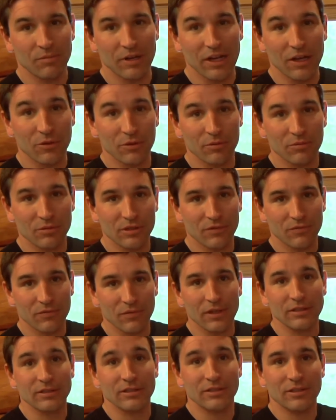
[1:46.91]
bathrooms if
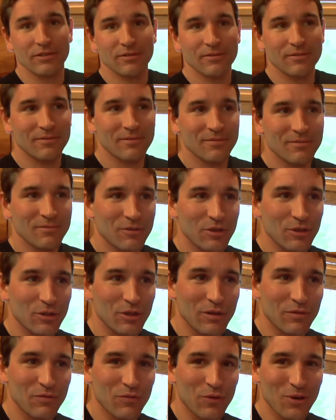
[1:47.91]
that's what you're
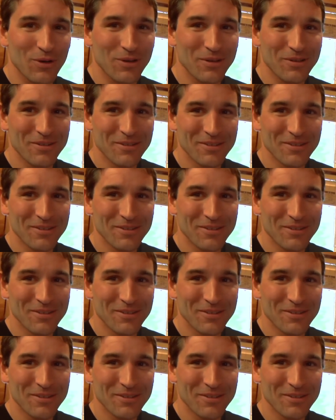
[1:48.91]
looking for.